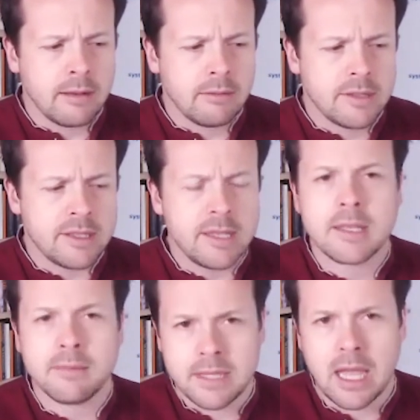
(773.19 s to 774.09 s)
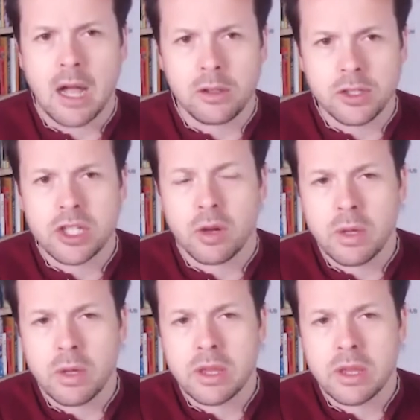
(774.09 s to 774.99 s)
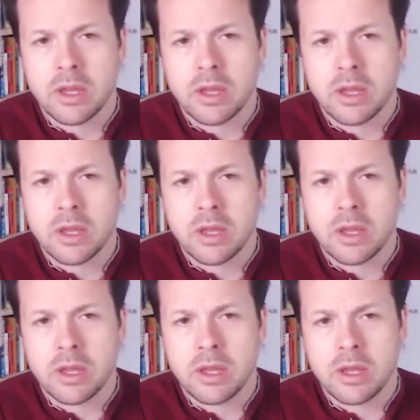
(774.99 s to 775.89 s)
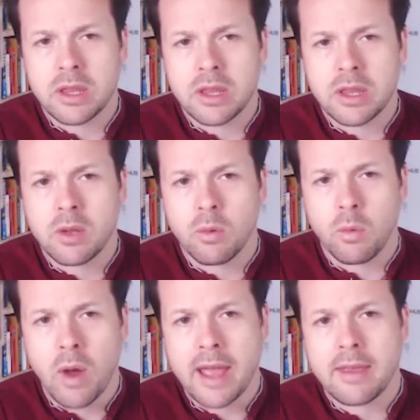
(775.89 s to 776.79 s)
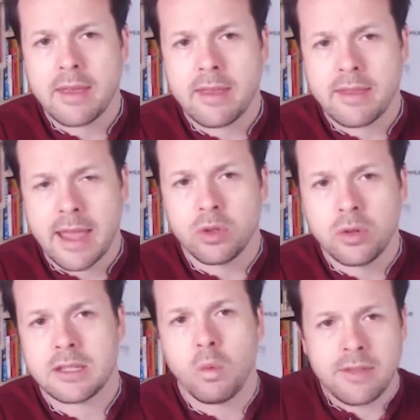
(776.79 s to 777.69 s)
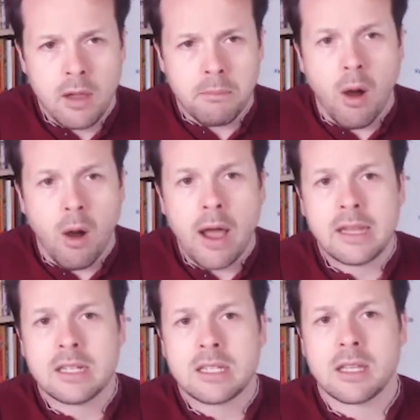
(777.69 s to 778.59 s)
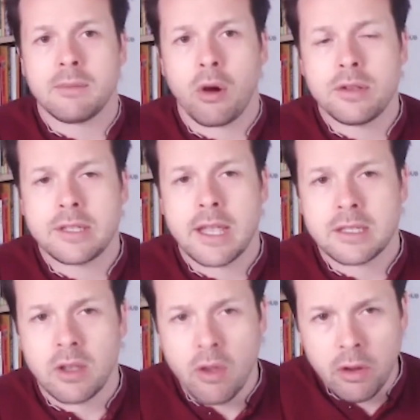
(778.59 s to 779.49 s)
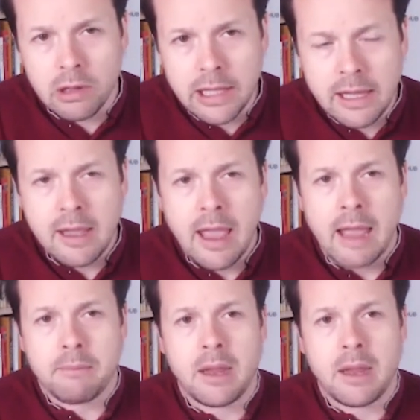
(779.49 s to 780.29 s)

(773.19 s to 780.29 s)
systems culture with the way that they do things, and you want to have them buy into the process early, be